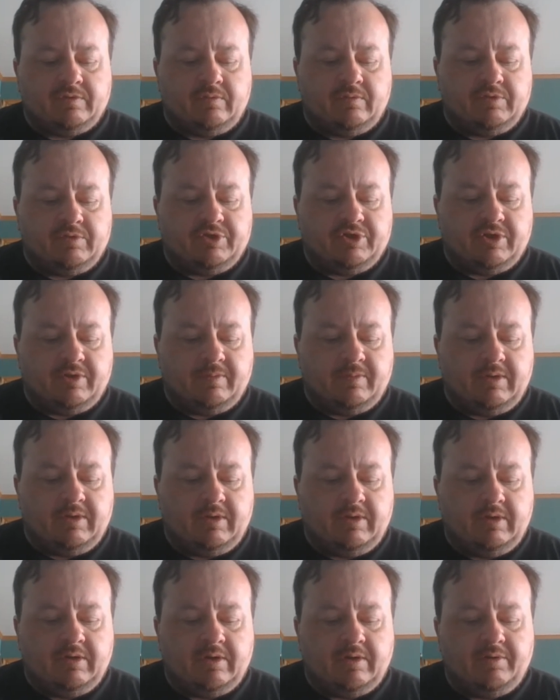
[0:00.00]

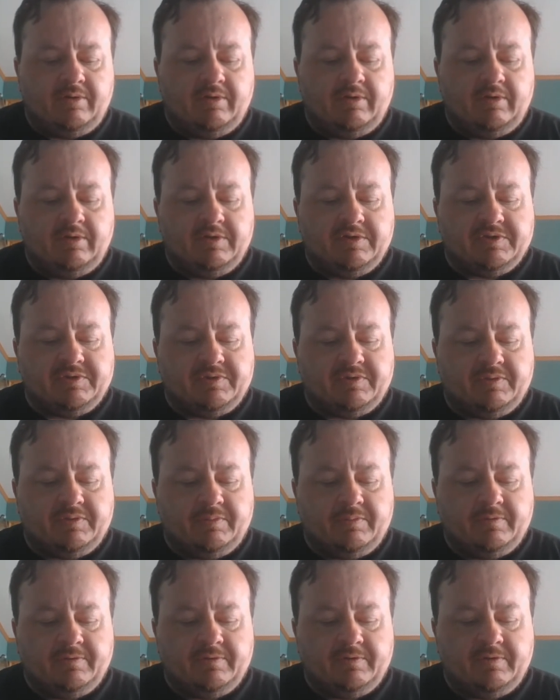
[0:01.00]
Jamel Herring is
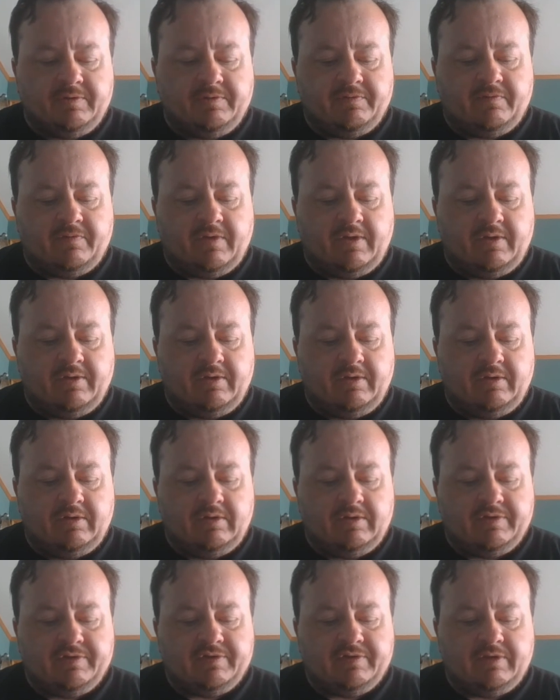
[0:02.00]
defending
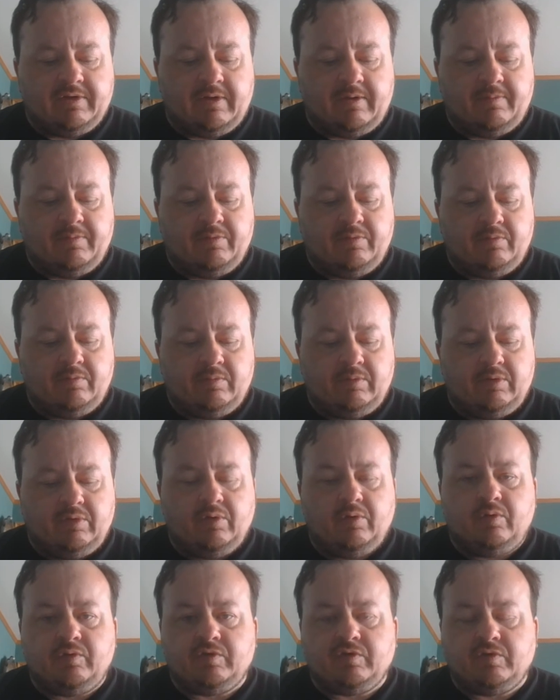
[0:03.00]
his
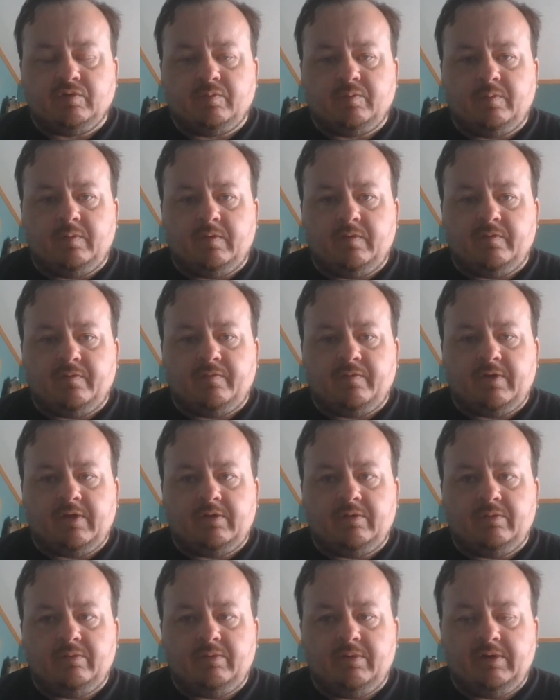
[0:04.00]
WBO super
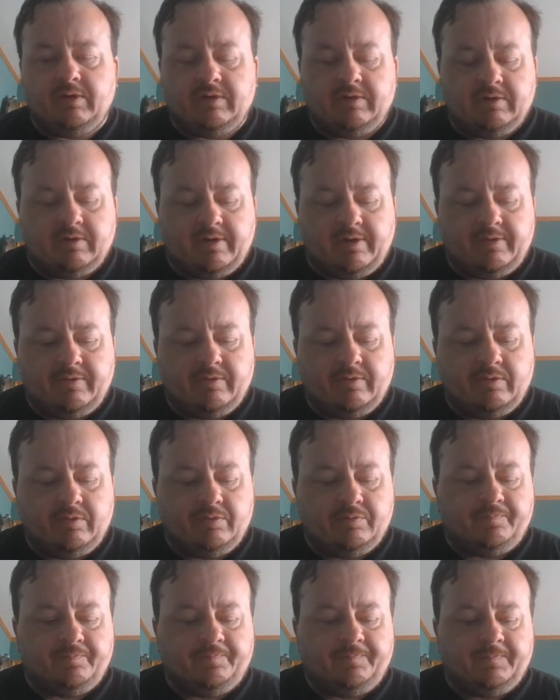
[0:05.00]
featherweight
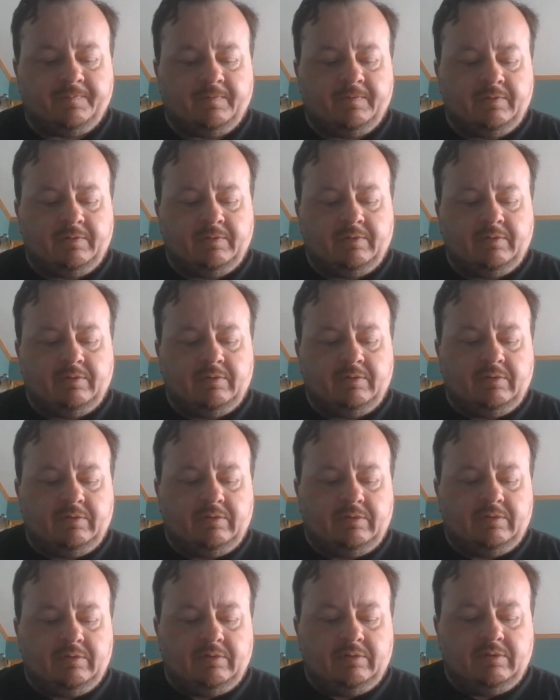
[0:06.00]
title.
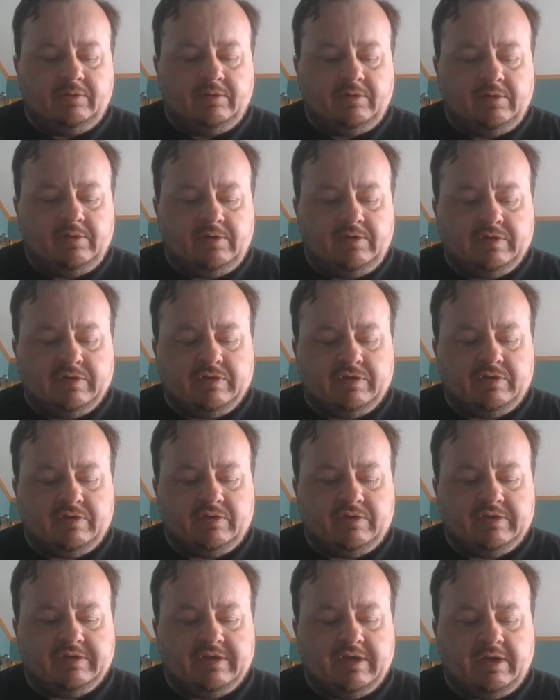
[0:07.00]
His
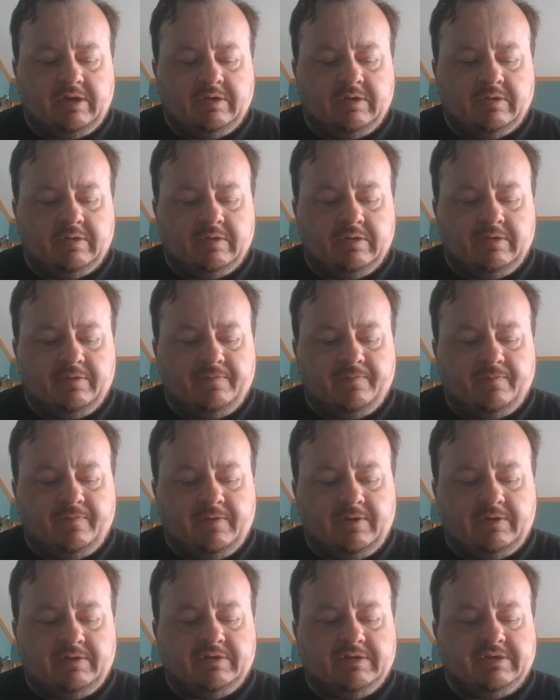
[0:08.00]
second
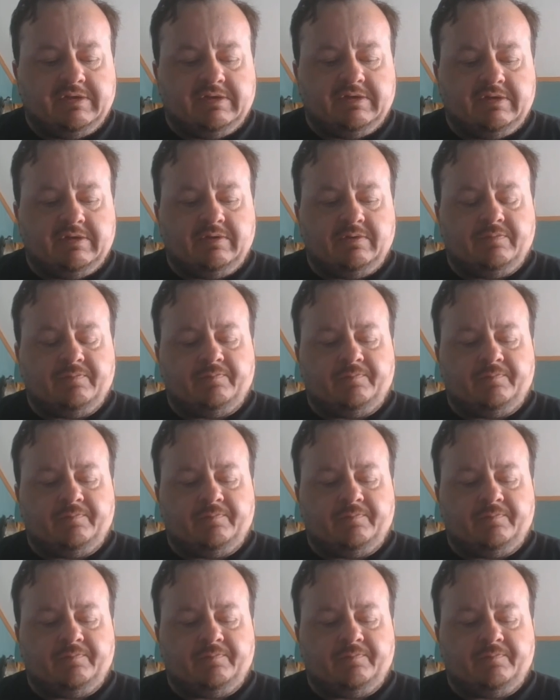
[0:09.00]
defense.